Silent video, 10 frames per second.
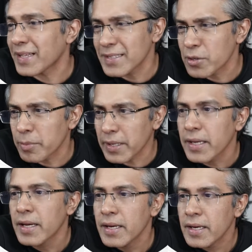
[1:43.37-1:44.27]
And this opening
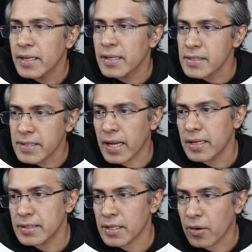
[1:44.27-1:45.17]
does
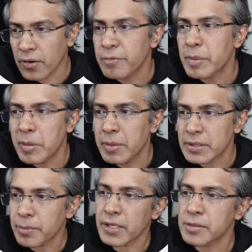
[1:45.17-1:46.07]
catch a lot of people by
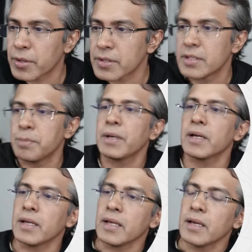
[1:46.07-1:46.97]
surprise, because
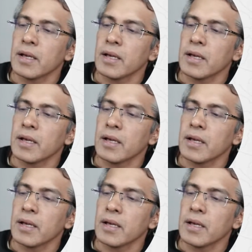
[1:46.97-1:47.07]
typically